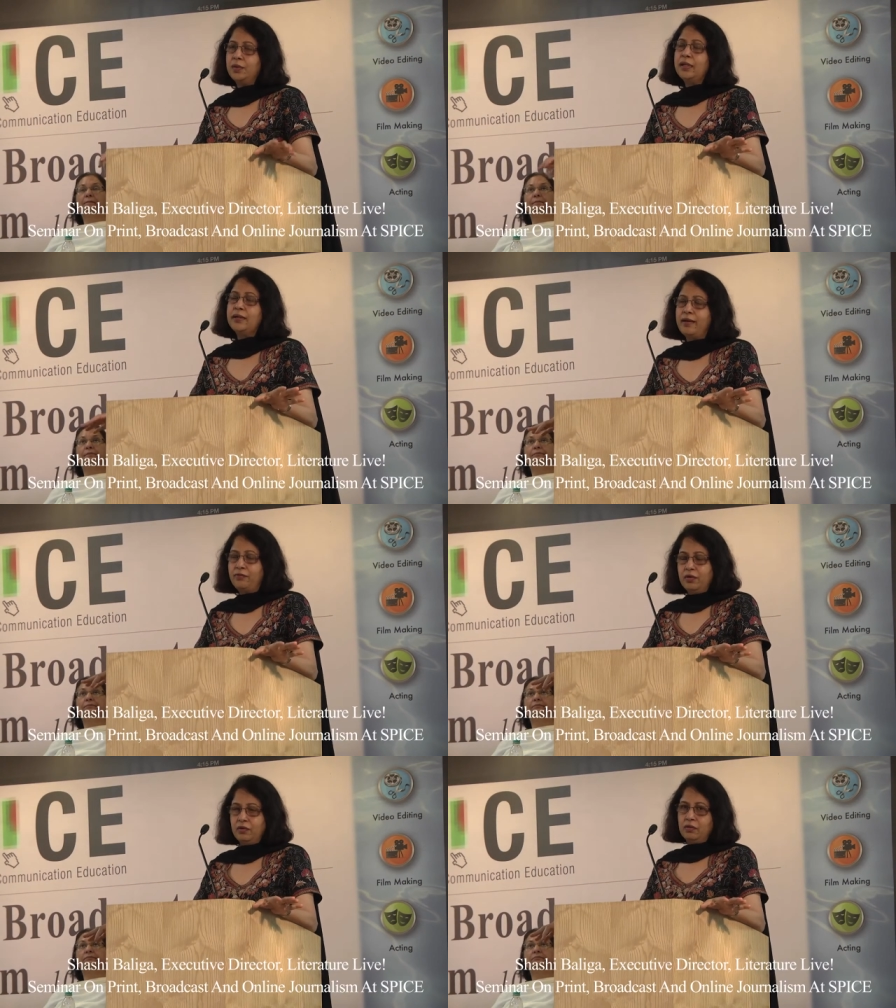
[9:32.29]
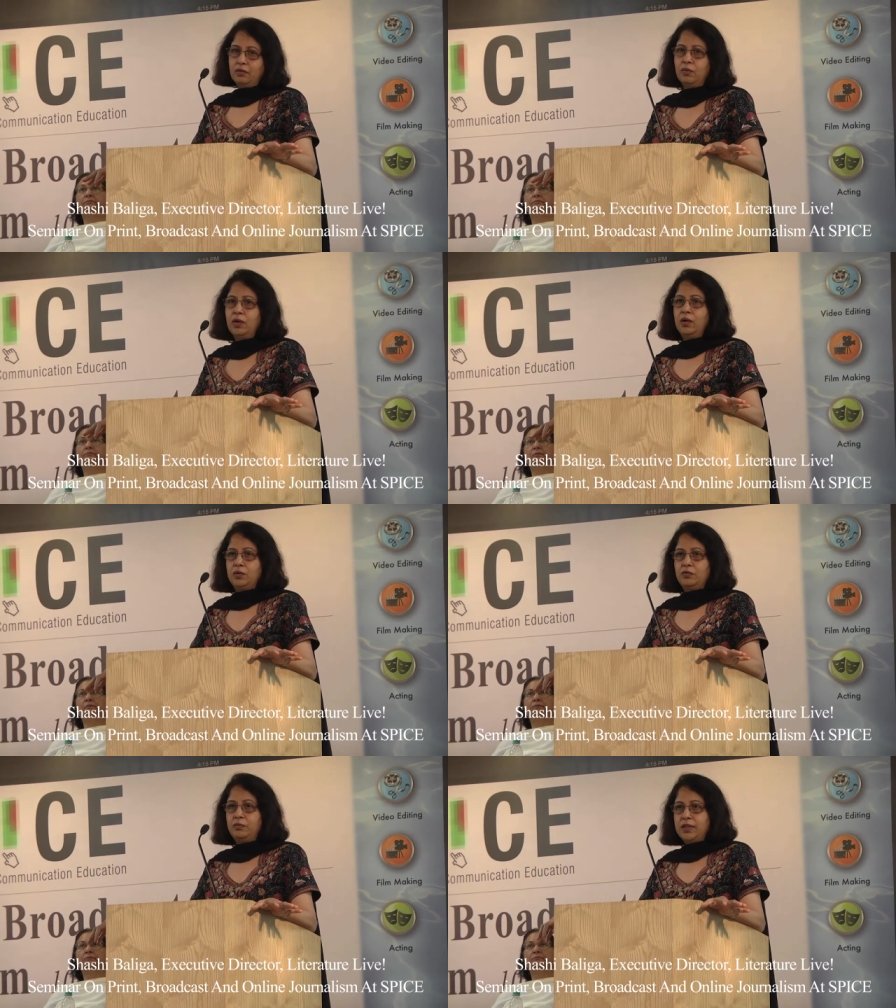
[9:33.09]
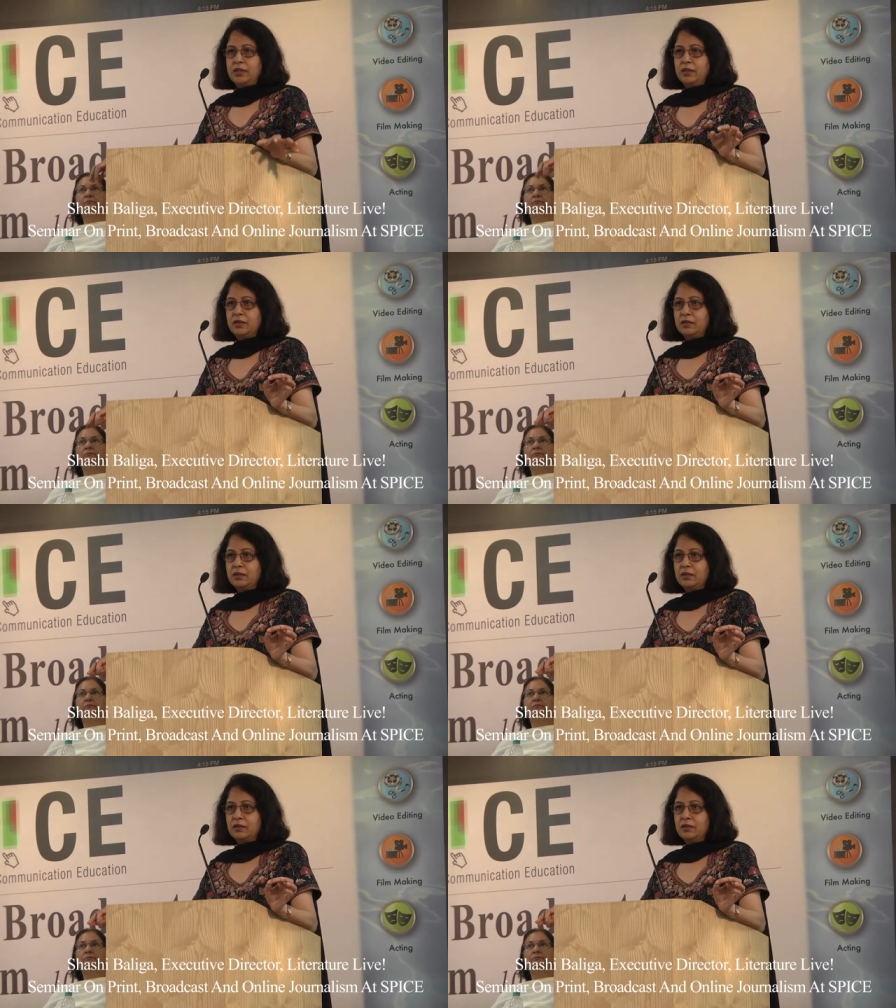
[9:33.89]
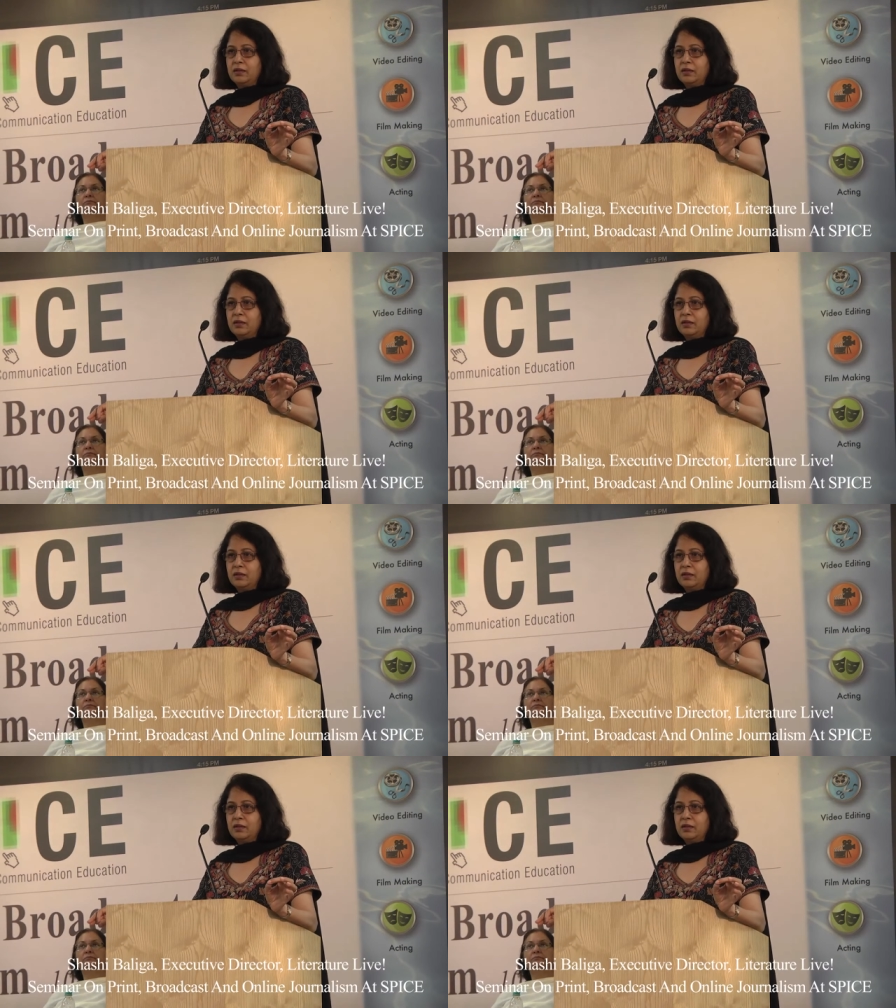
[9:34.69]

will never go out of business.